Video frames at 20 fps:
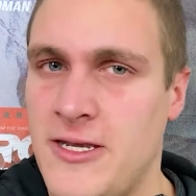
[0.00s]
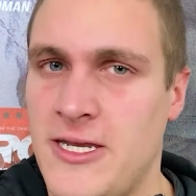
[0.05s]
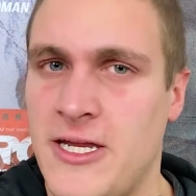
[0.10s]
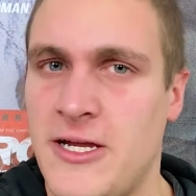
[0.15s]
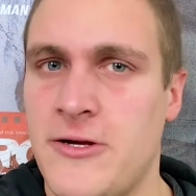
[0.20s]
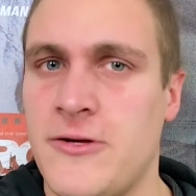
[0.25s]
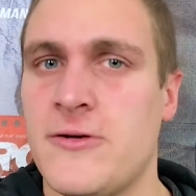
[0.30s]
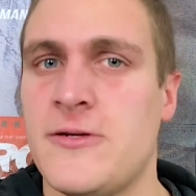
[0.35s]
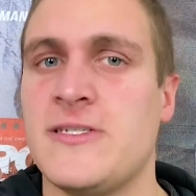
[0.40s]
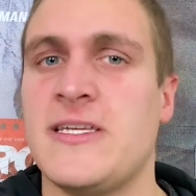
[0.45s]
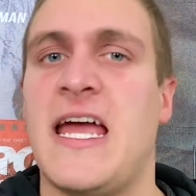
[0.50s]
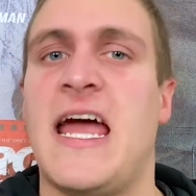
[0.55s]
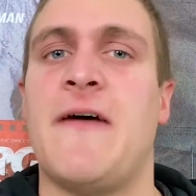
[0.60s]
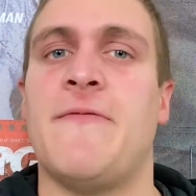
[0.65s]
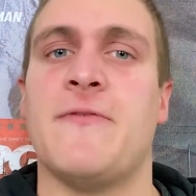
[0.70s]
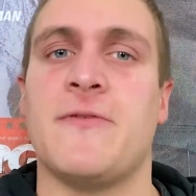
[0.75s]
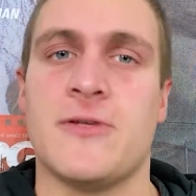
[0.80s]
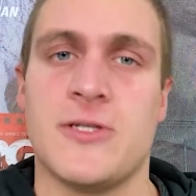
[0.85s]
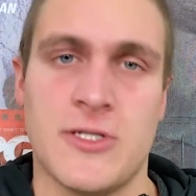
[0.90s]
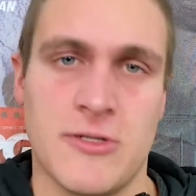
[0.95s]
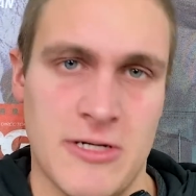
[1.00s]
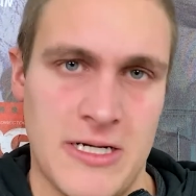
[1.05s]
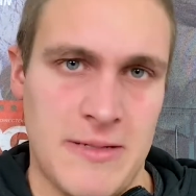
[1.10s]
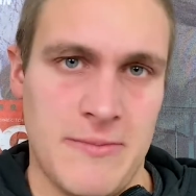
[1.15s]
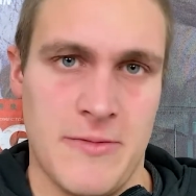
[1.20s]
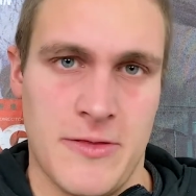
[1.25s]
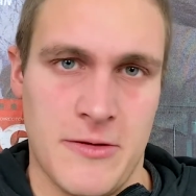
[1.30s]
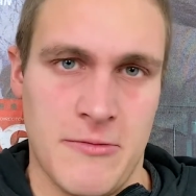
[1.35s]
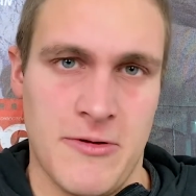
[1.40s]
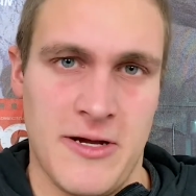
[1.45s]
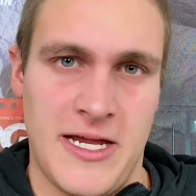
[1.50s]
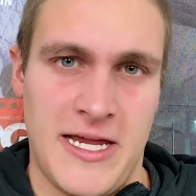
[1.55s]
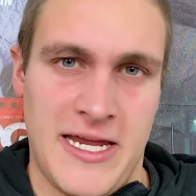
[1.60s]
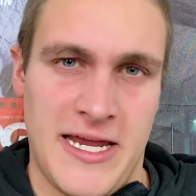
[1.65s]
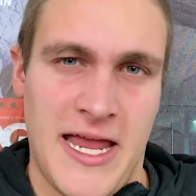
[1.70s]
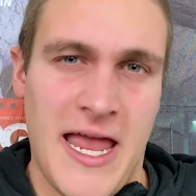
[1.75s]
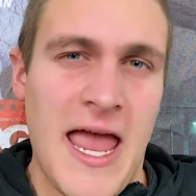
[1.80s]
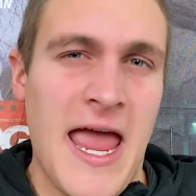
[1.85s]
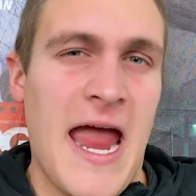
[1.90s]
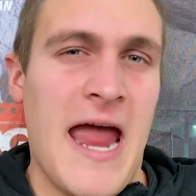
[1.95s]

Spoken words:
years after Scream 3,